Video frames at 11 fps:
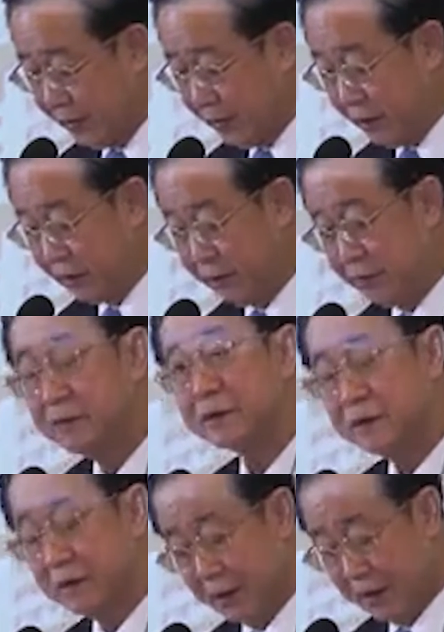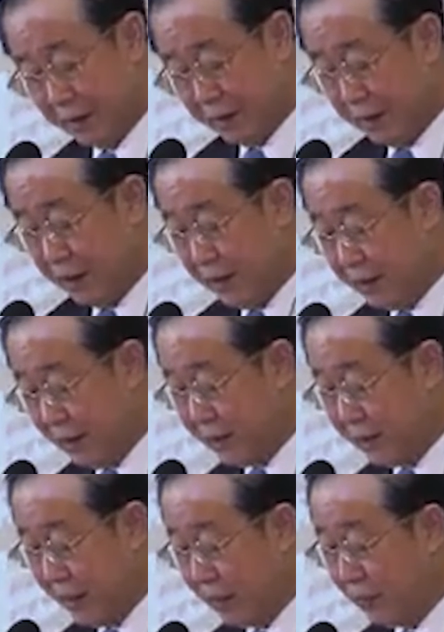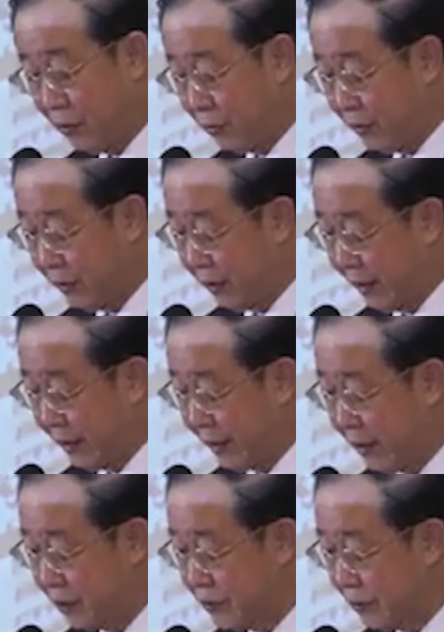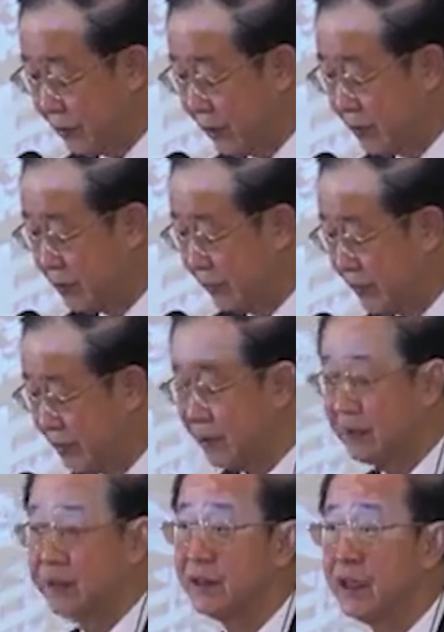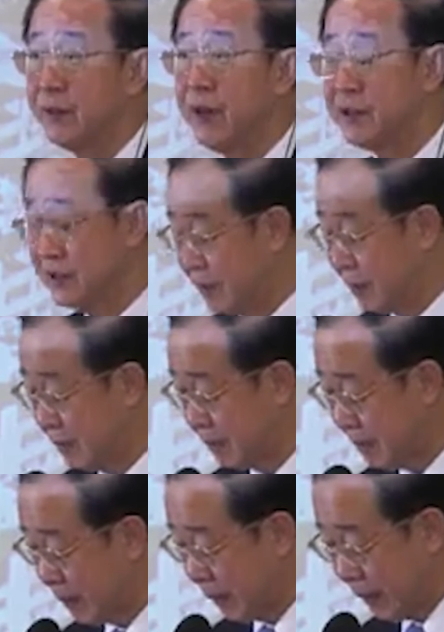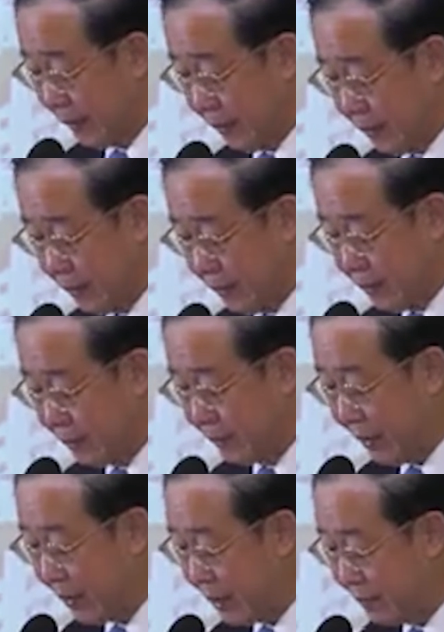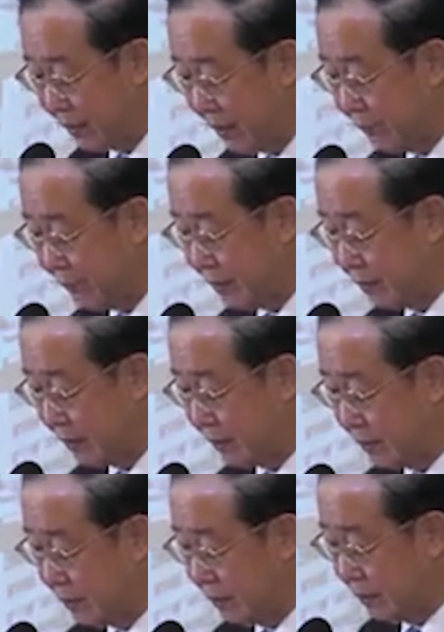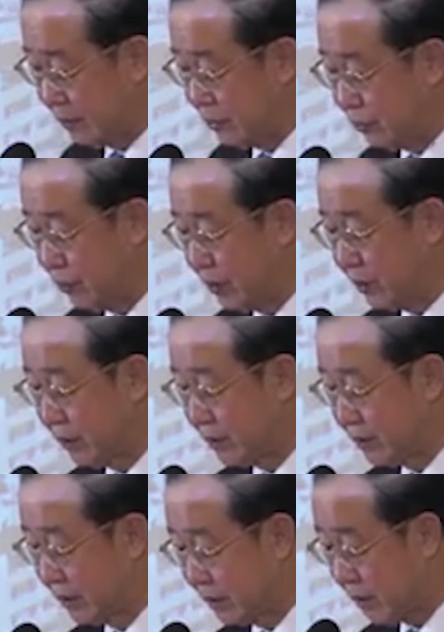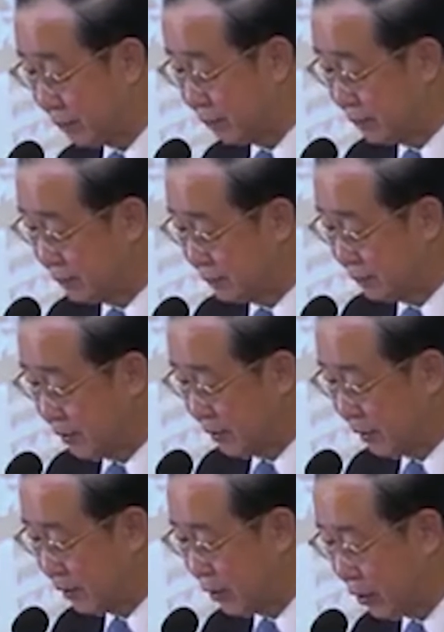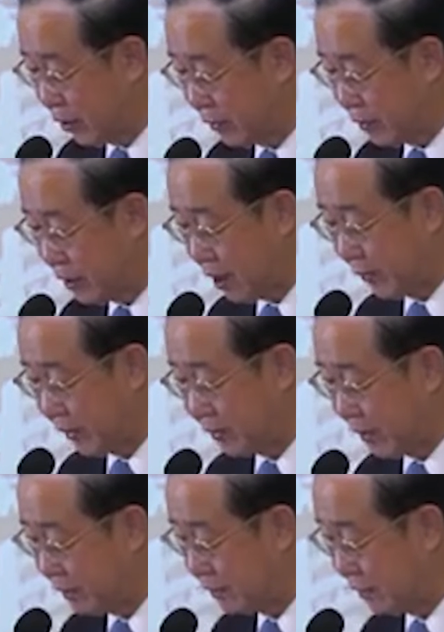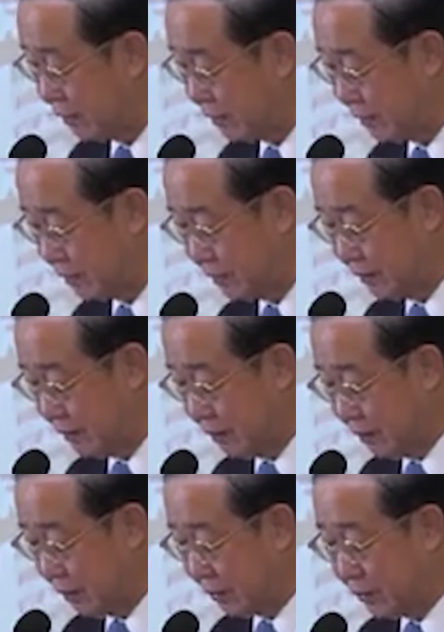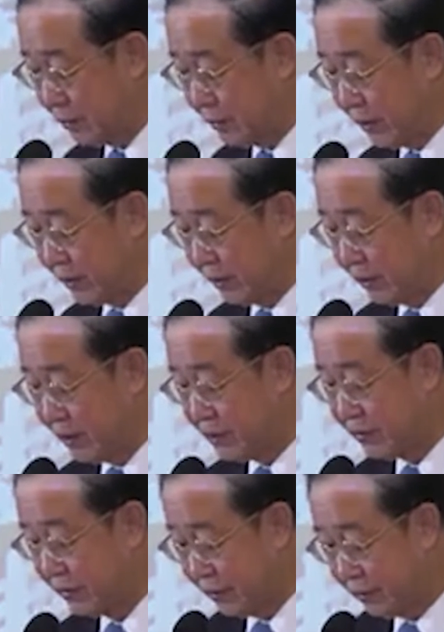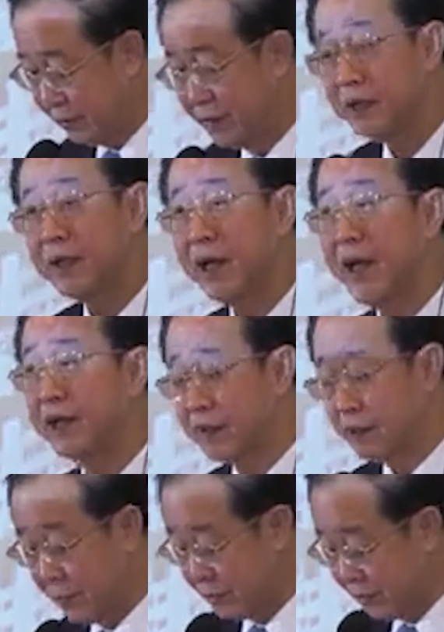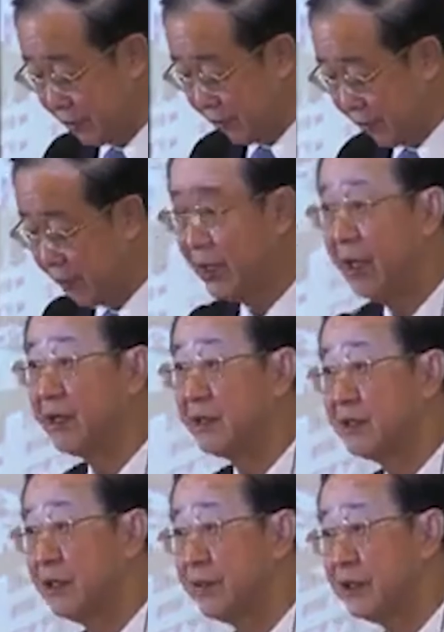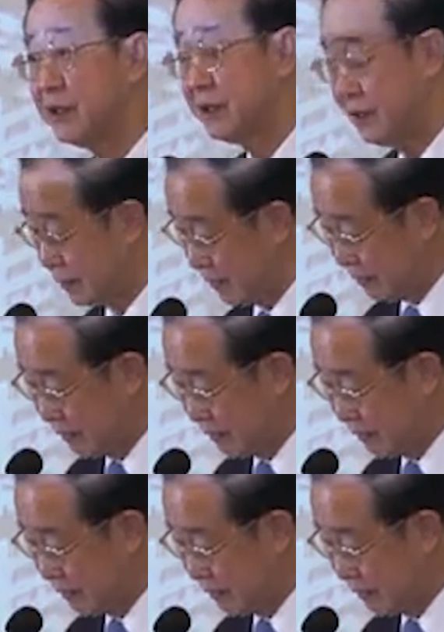Third, debt hangover and household debt servicing capacity. The pandemic affected to workers' income in all economic sectors, including industrial, agriculture, and services.